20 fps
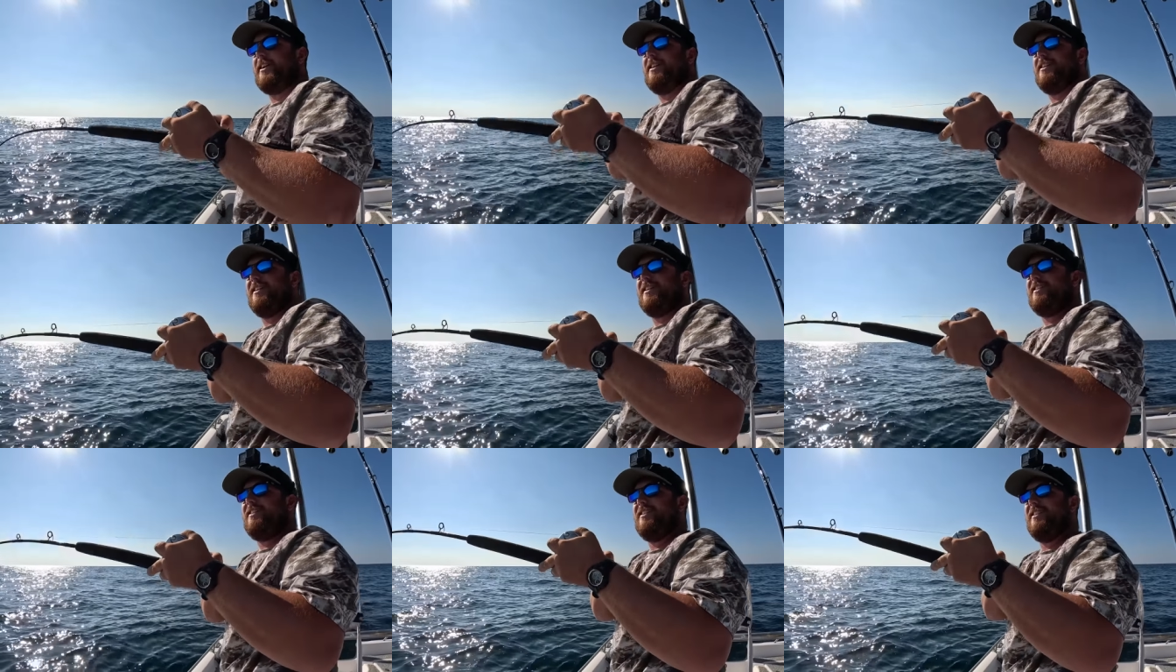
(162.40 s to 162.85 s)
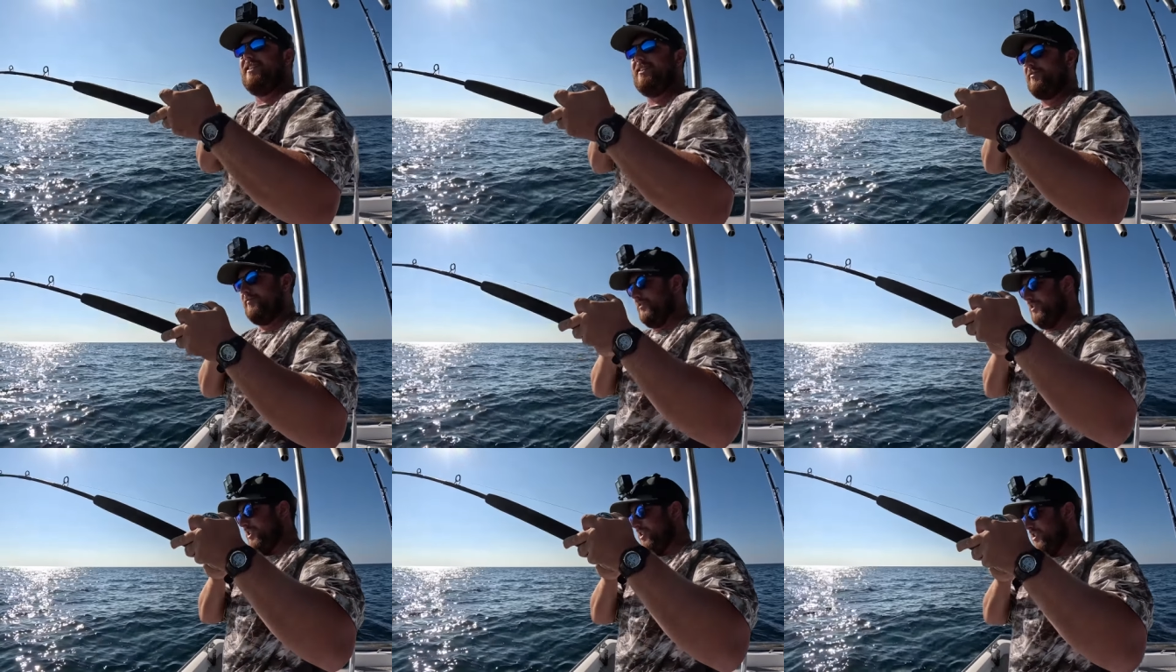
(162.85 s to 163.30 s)
kind it is
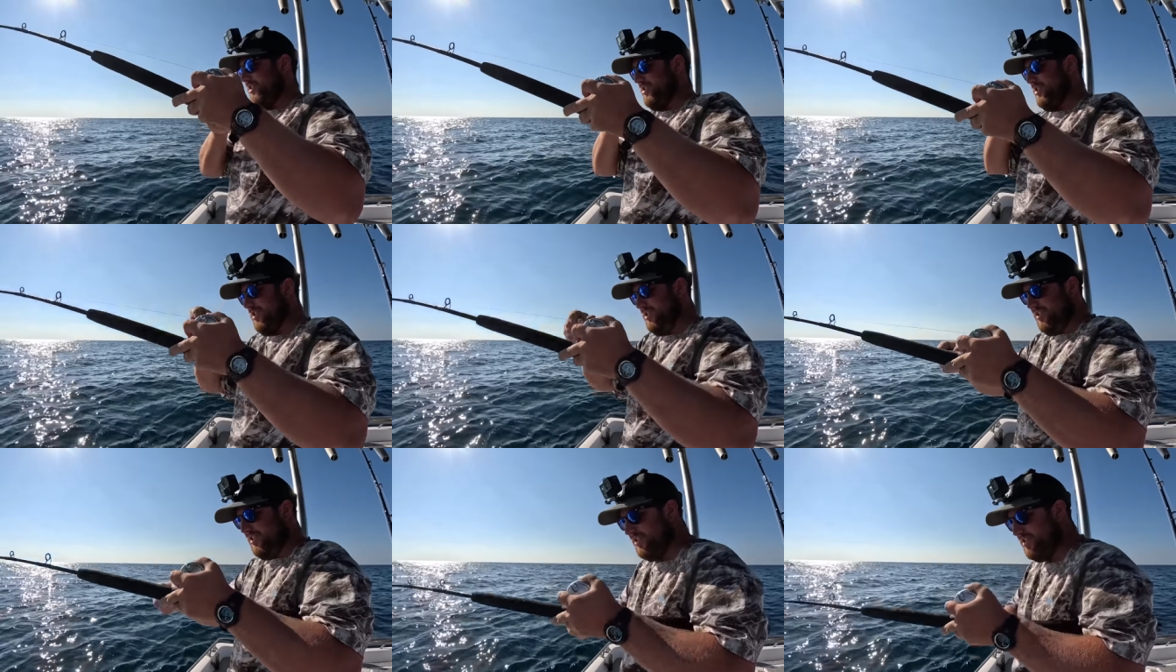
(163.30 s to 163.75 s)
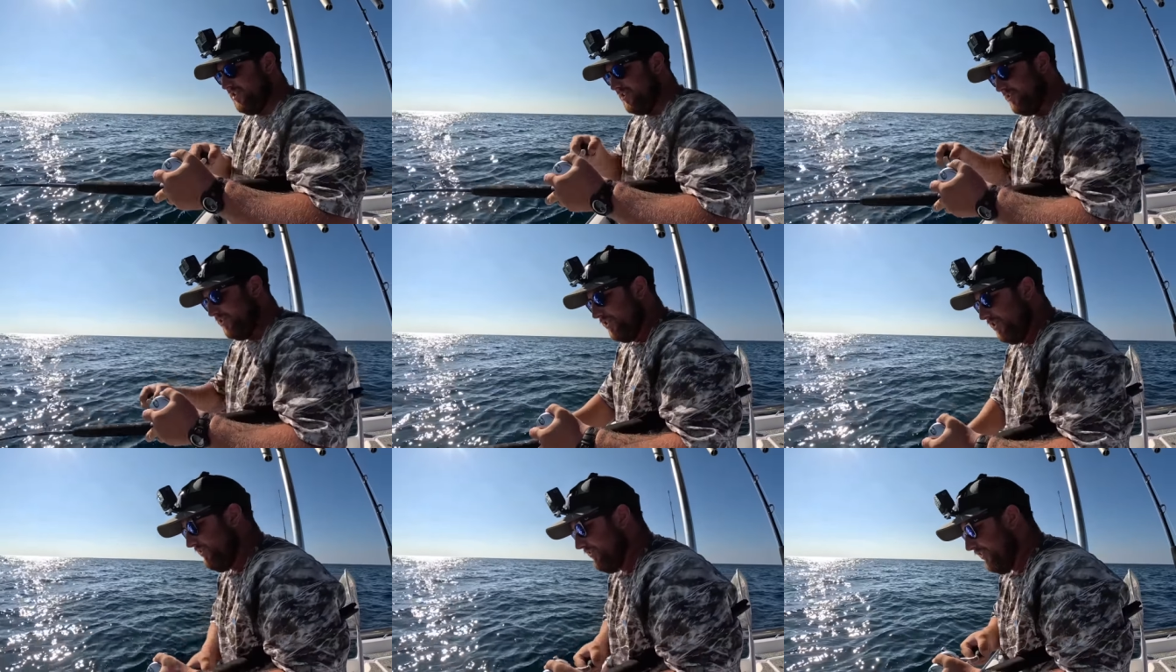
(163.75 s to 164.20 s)
first,
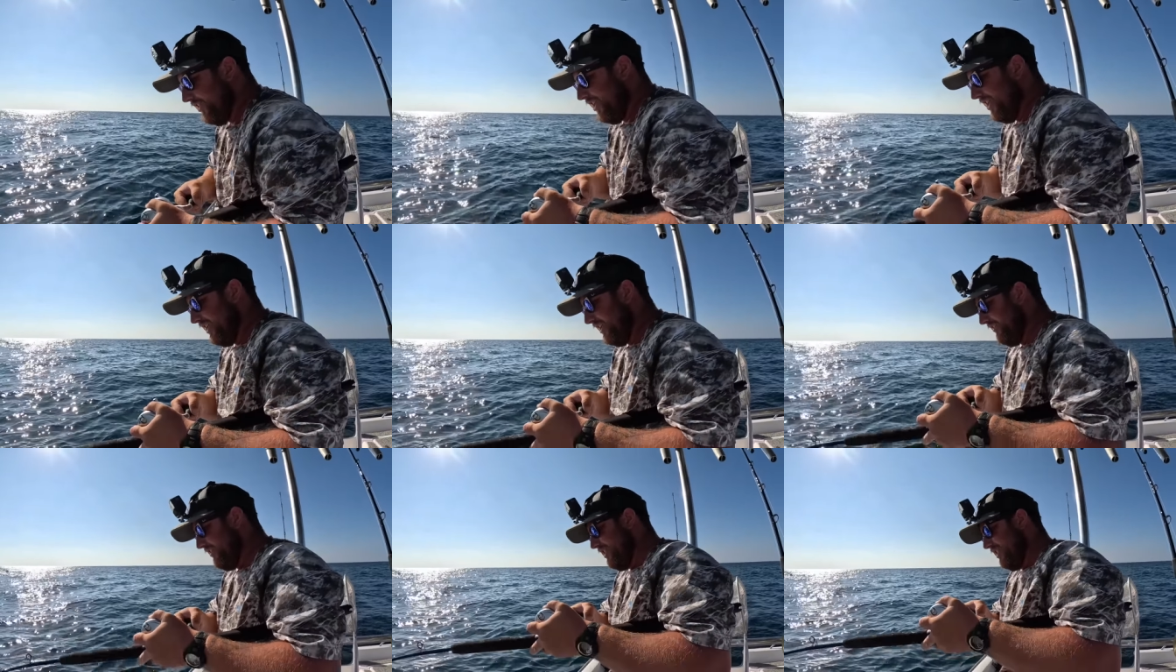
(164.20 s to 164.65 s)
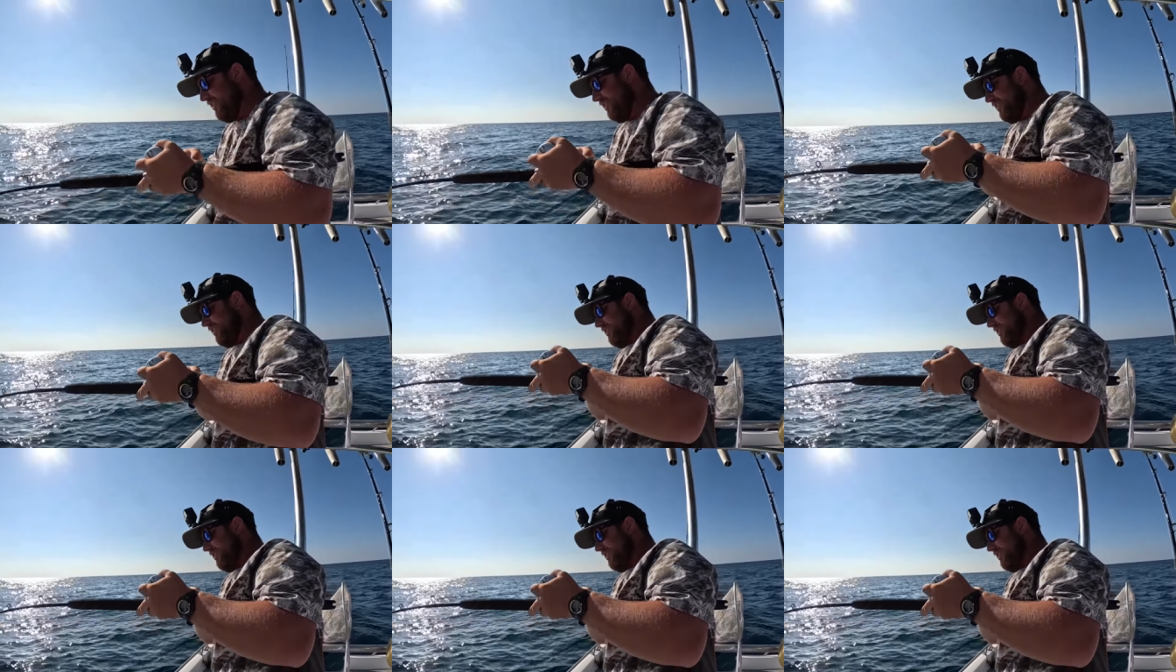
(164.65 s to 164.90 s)
just for the fun of it.